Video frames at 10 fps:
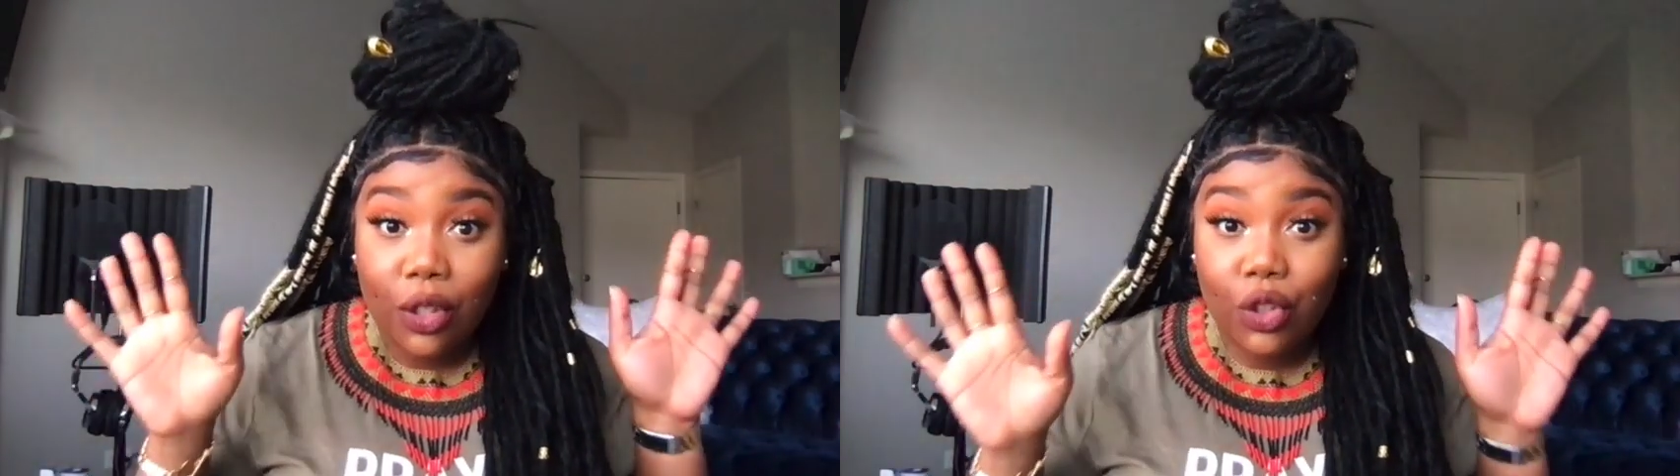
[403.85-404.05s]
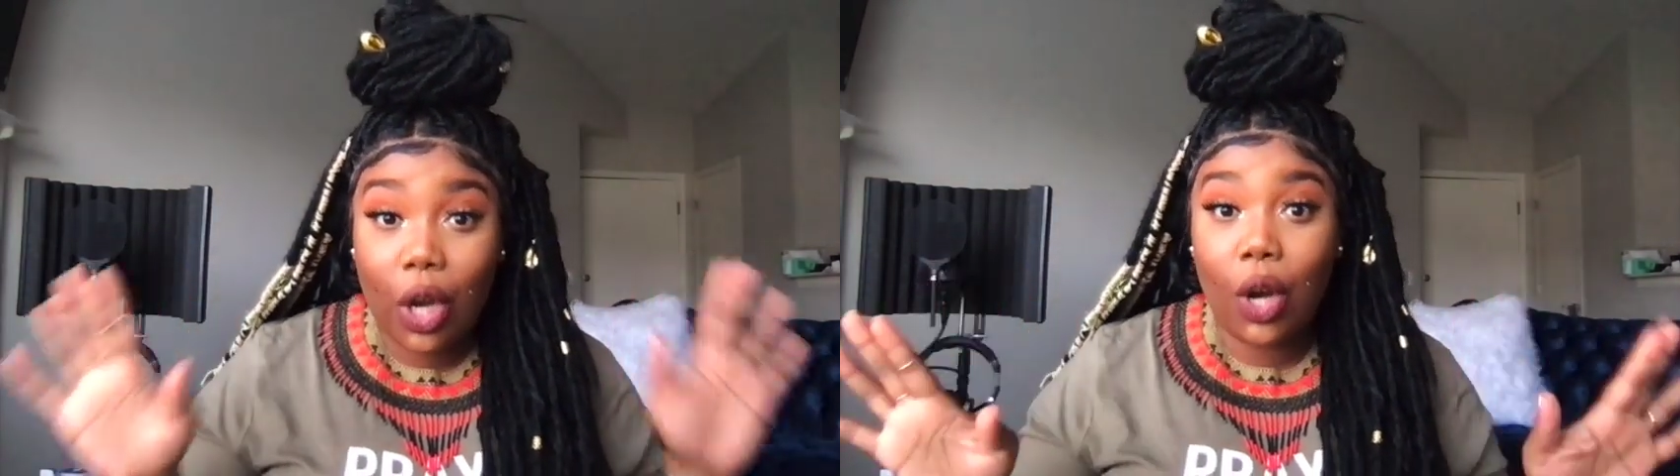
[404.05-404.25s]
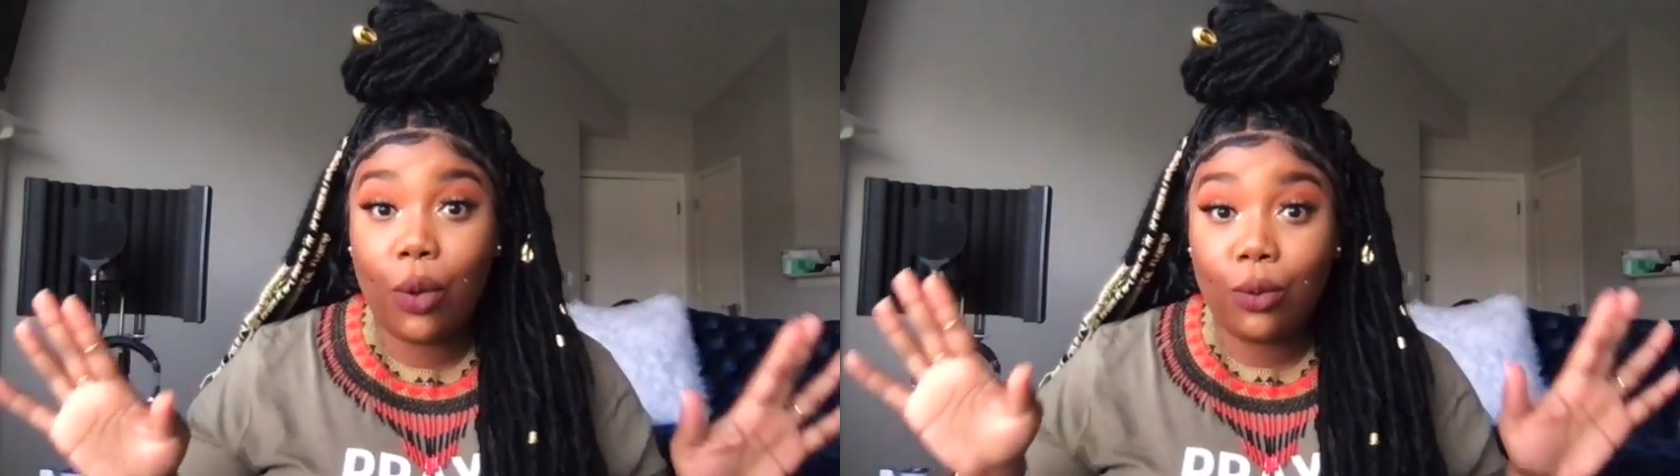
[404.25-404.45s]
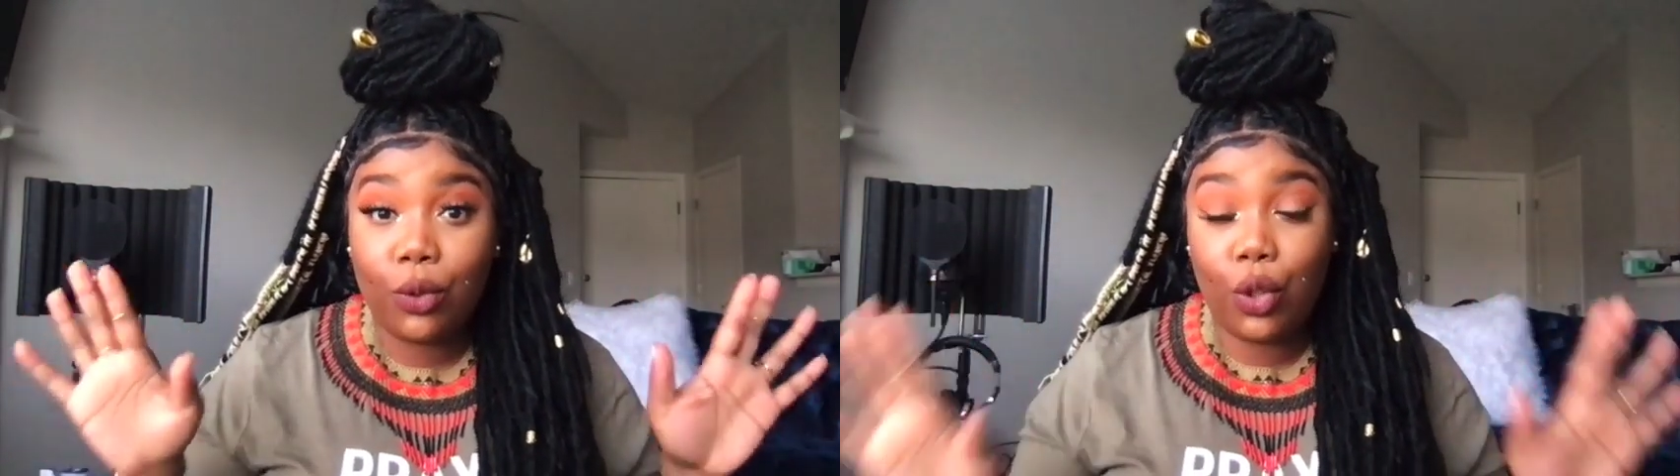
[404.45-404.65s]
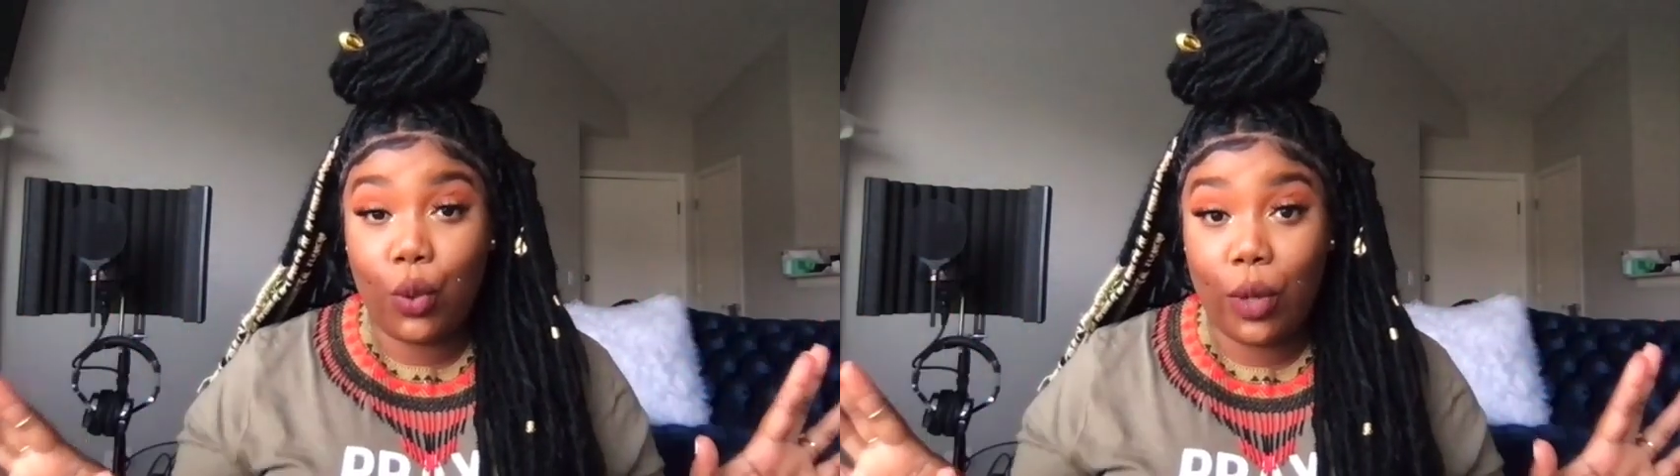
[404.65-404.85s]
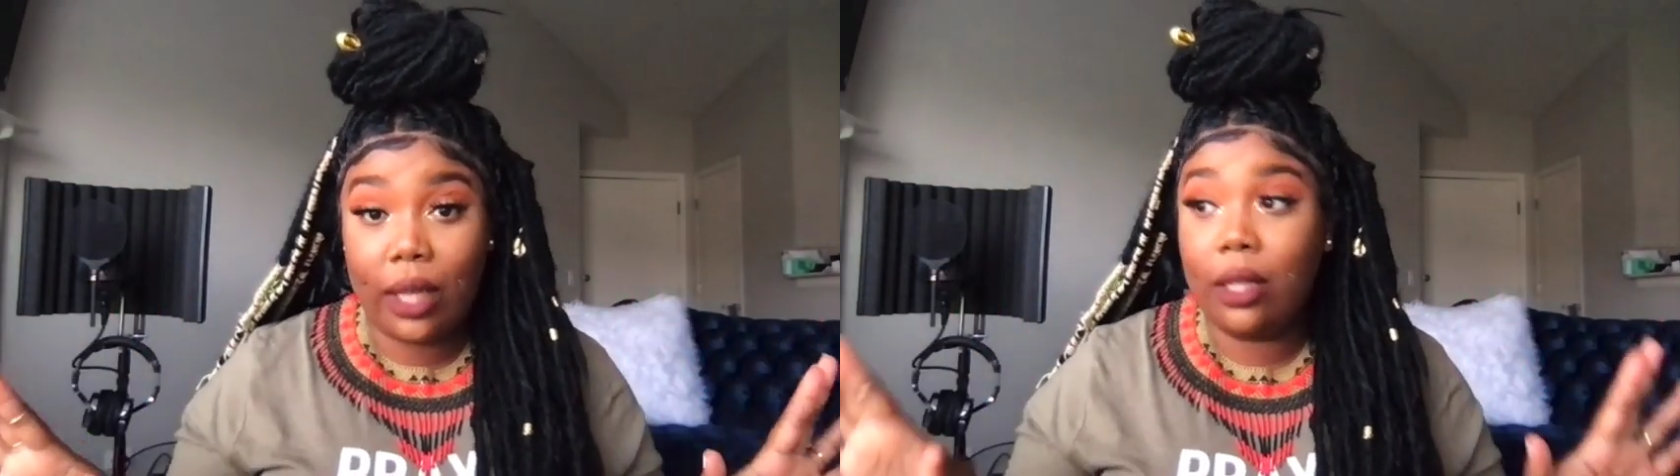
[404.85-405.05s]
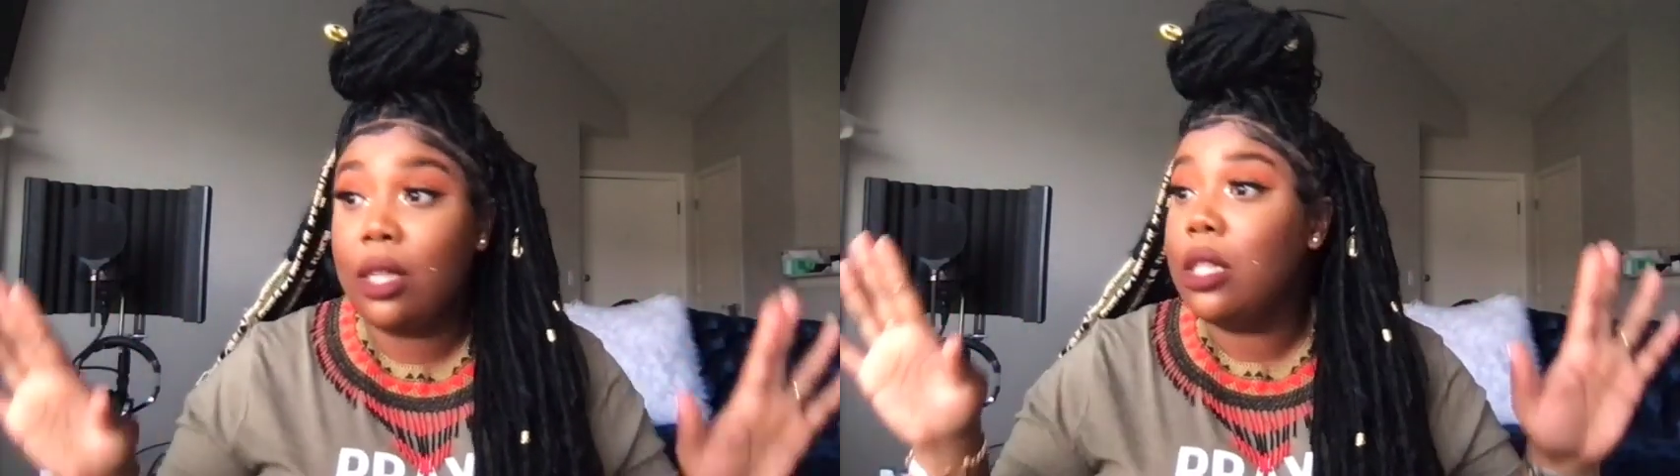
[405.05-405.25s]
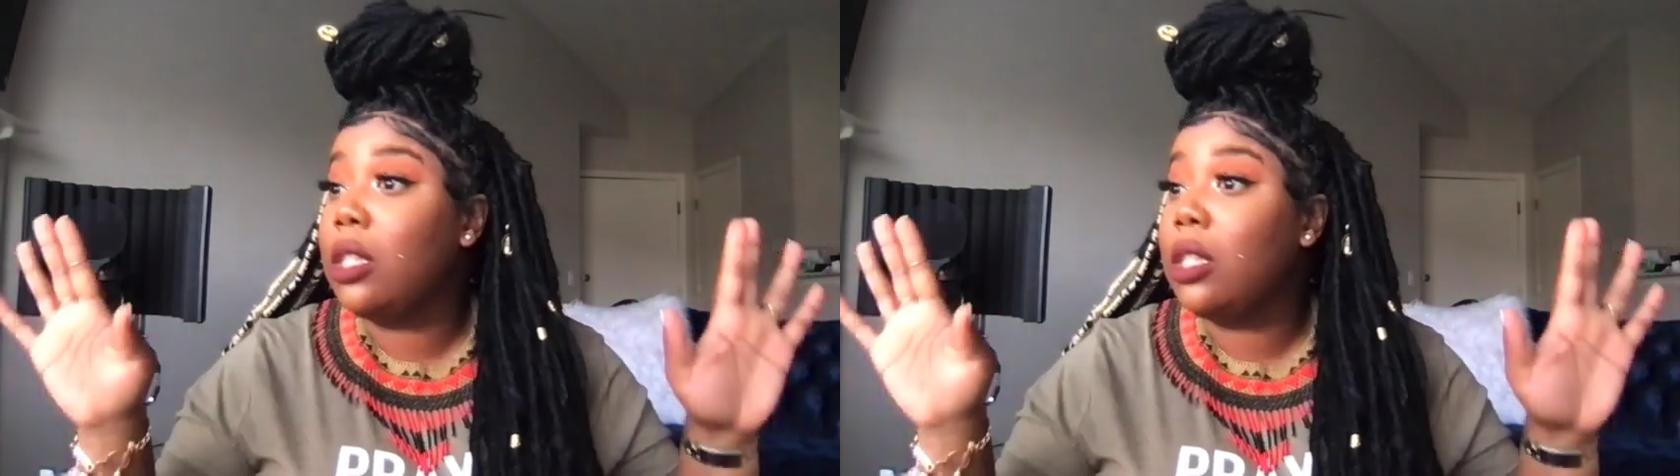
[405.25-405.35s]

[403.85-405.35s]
Don't do it.